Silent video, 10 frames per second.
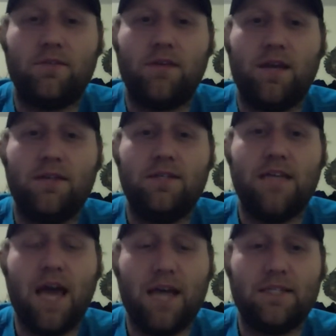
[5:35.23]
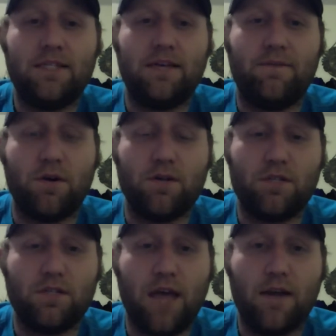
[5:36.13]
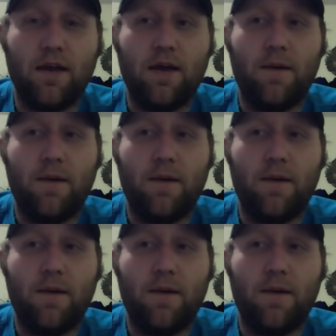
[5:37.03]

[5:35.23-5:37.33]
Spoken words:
So they guessed at first that